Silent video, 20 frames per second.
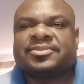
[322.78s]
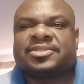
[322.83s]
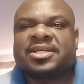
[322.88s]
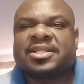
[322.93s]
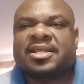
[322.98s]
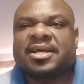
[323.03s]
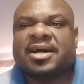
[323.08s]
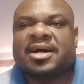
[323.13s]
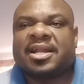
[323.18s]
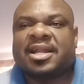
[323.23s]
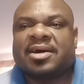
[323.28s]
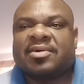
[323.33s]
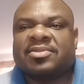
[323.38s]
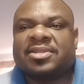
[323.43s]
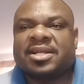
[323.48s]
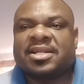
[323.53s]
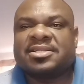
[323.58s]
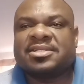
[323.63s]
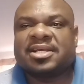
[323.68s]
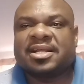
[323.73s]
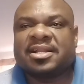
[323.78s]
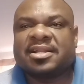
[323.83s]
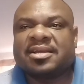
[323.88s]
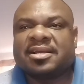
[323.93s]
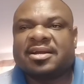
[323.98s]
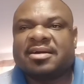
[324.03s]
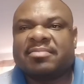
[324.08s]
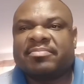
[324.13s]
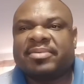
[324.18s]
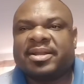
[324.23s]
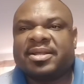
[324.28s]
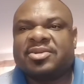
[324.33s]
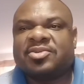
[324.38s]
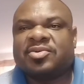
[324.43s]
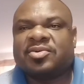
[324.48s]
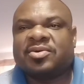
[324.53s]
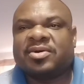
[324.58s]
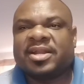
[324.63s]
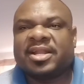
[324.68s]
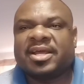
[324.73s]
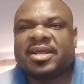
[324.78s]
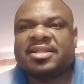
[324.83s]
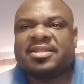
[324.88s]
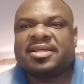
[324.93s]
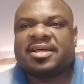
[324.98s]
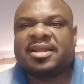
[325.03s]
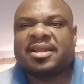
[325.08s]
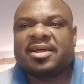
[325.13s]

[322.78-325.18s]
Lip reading: they allow the recycling company to collect the